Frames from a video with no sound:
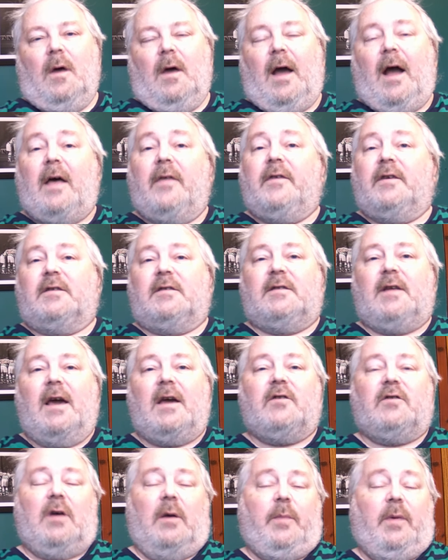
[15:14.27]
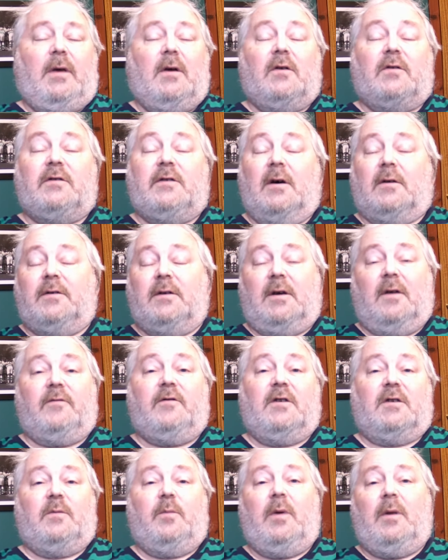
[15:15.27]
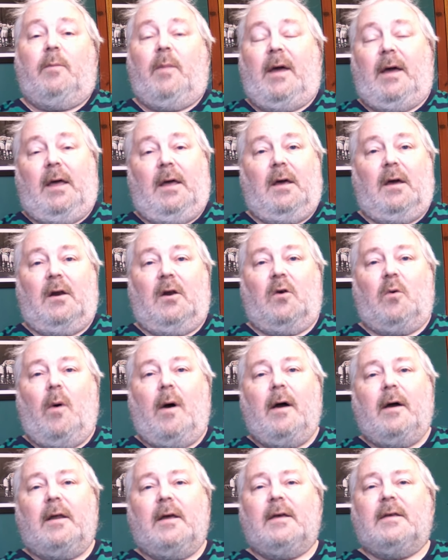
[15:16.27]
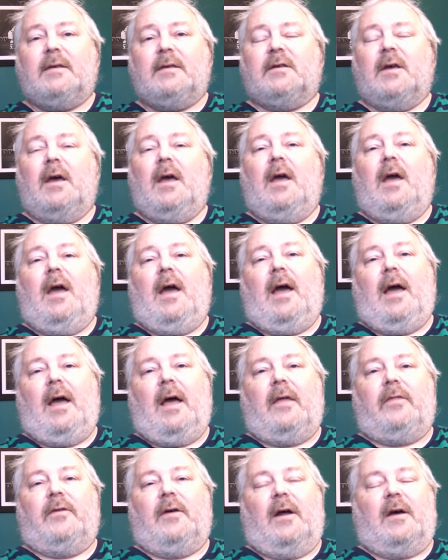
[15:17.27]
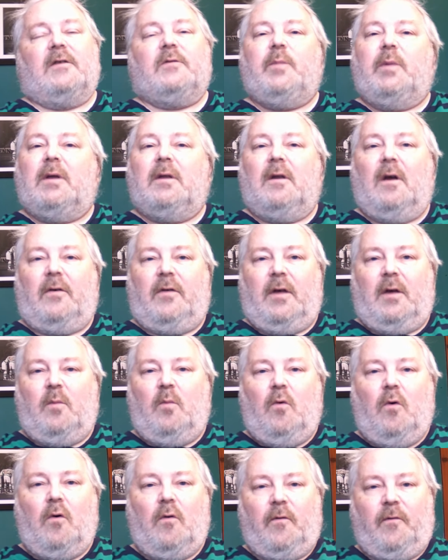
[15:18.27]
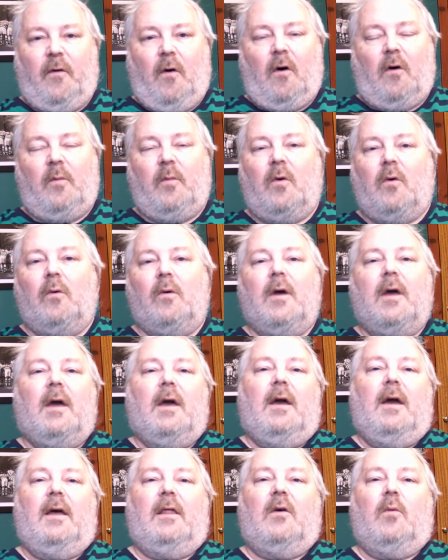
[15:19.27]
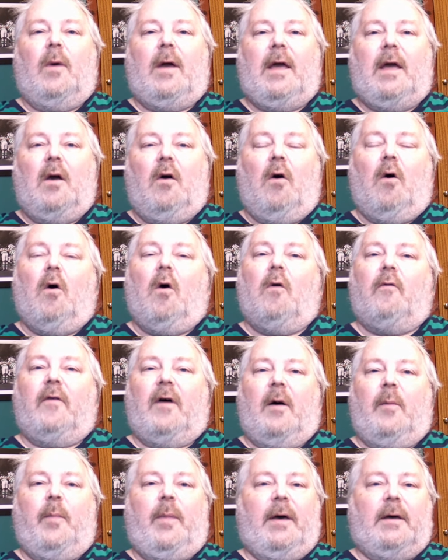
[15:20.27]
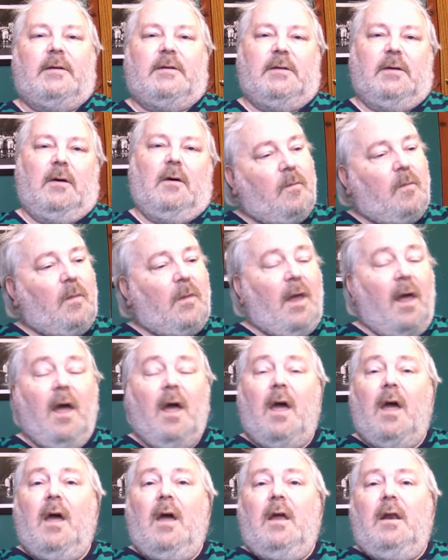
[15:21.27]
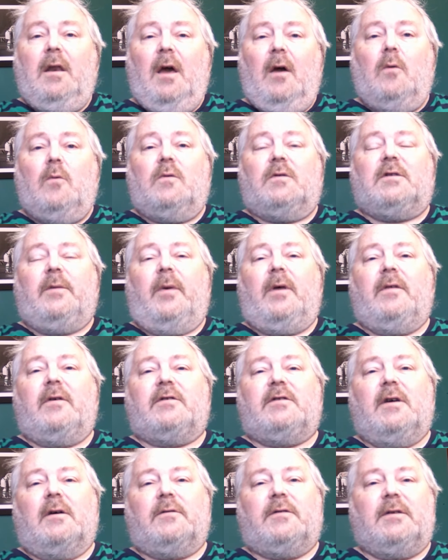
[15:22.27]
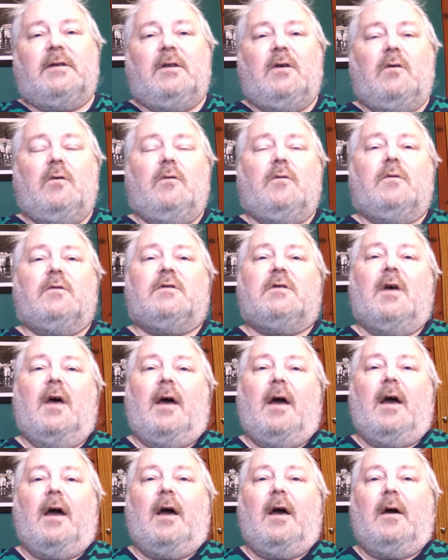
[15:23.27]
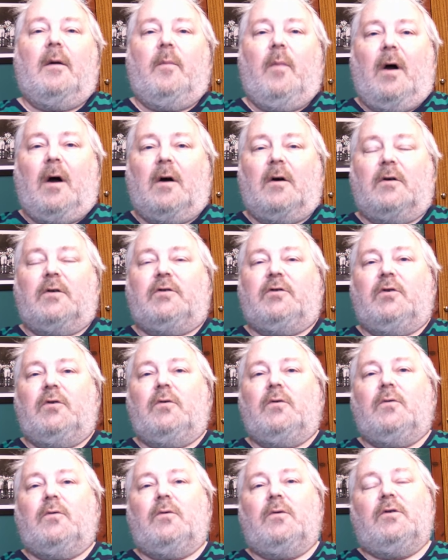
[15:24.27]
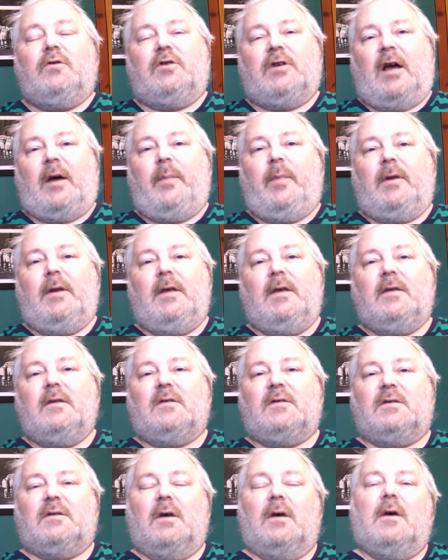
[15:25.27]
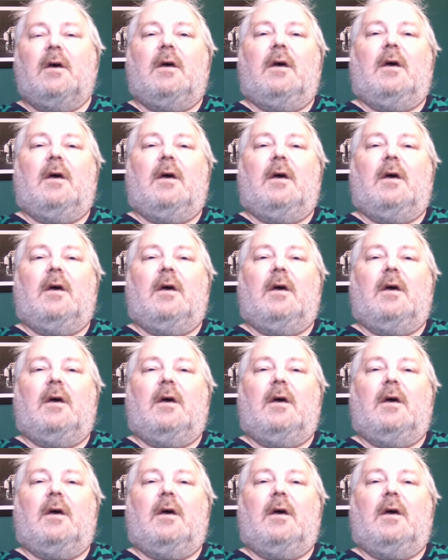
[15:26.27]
At this stage, it appears Celtic have just been making inquiries, and there has been nothing more formal in the way of a bid. Now, some other Celtic news. Our two Japanese